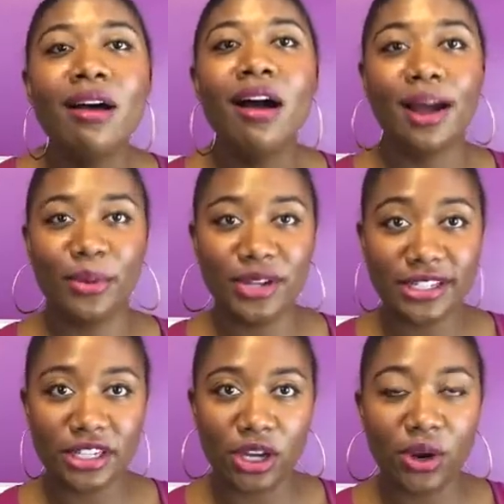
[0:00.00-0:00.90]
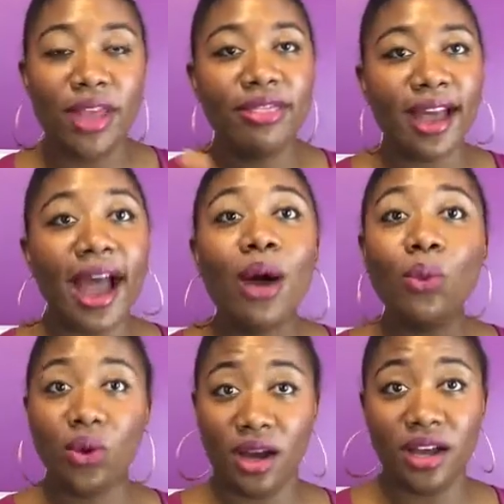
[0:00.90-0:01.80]
a couple days ago, and that
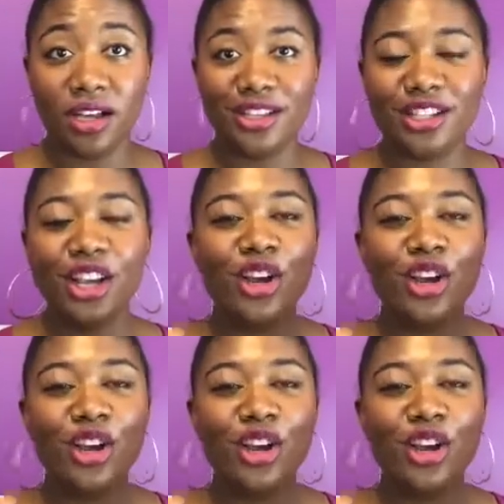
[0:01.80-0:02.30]
was